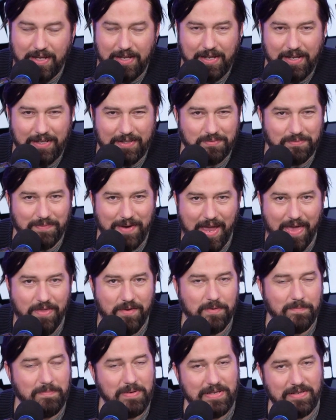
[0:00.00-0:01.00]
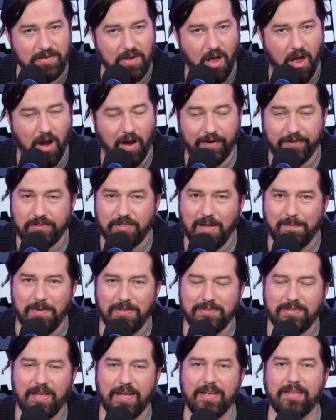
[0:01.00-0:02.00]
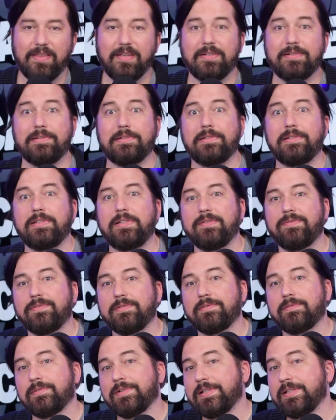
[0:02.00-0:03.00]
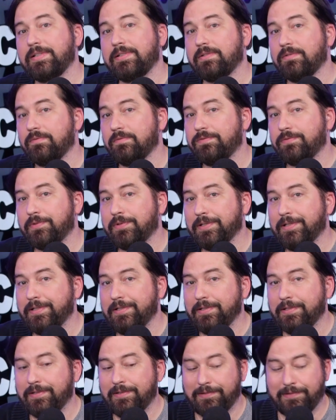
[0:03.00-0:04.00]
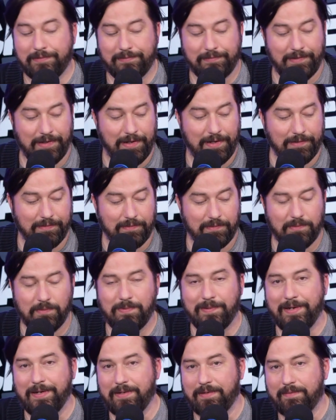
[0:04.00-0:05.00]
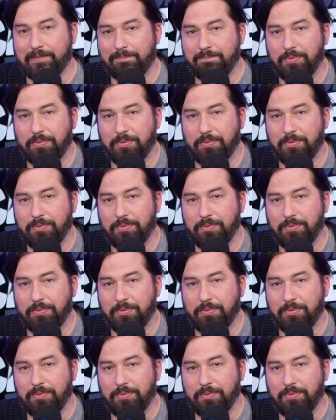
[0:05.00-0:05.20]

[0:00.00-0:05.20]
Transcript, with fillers: It's rather bizarre. It's almost like there's a different reason for it. You know, we're not quite